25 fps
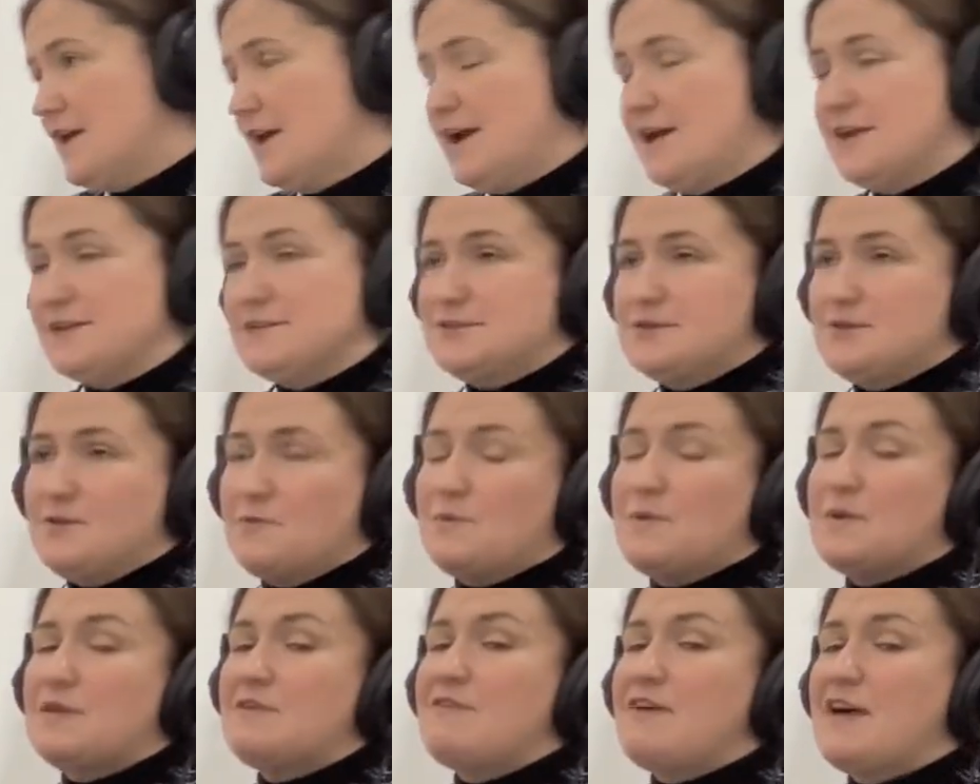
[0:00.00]
And so
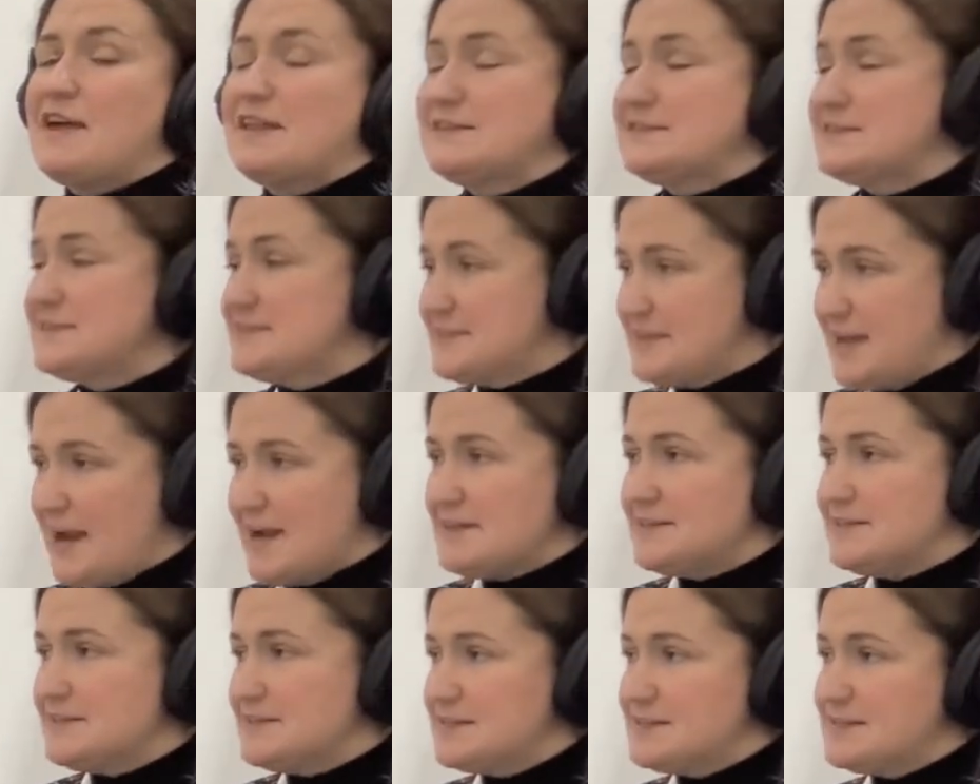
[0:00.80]
we've had
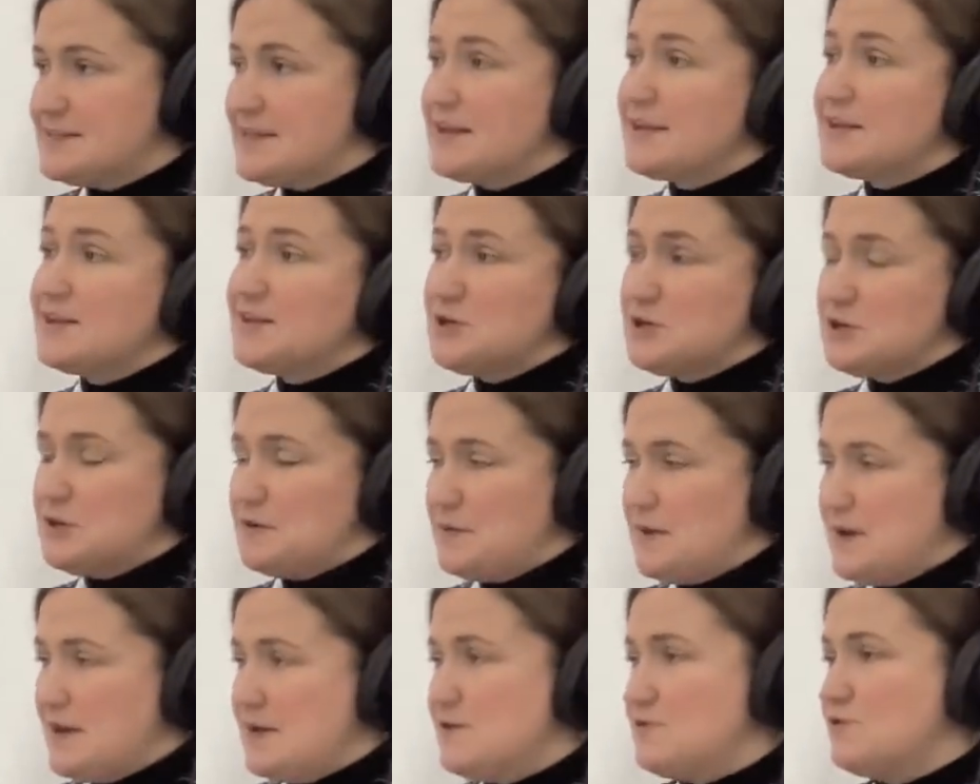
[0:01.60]
stylists that
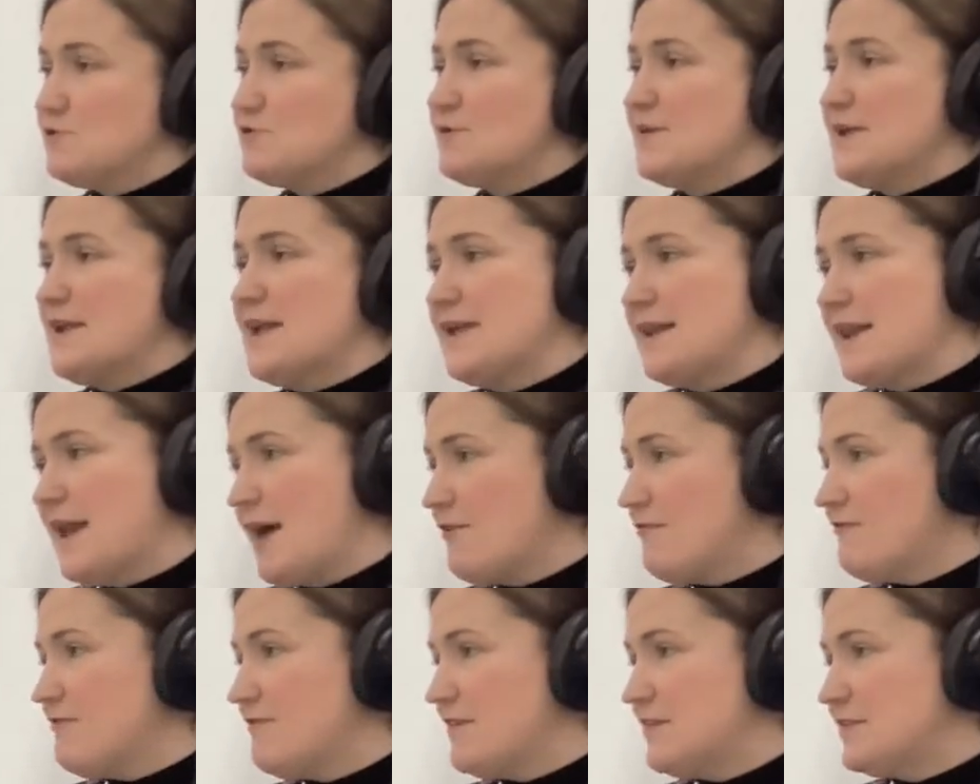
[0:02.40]
curate and create
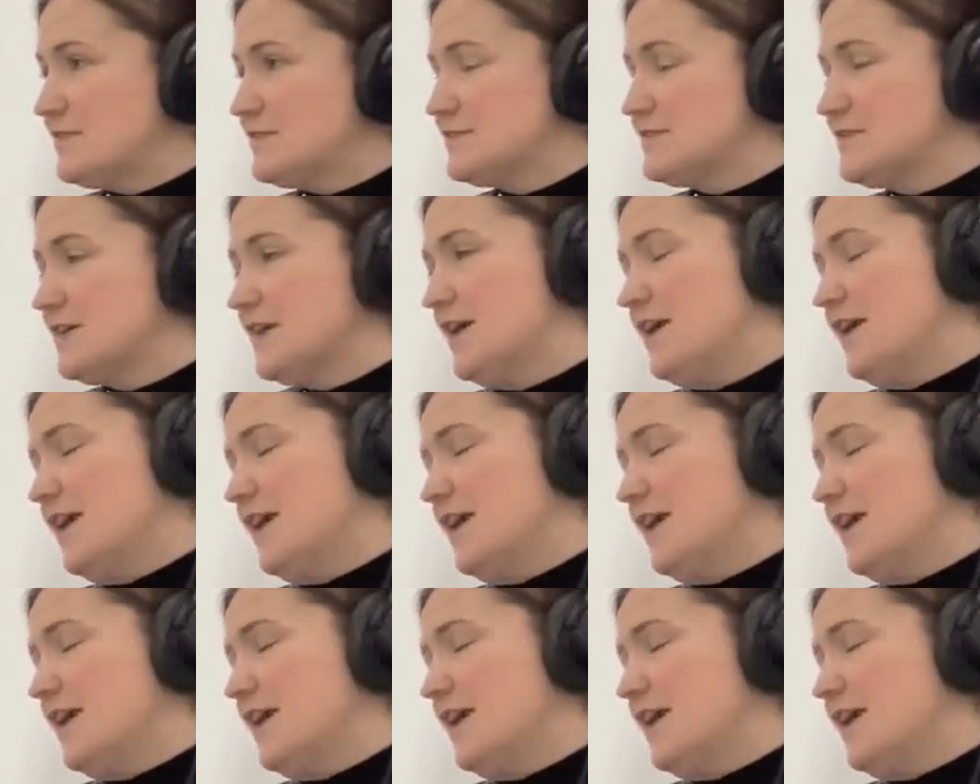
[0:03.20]
outfits.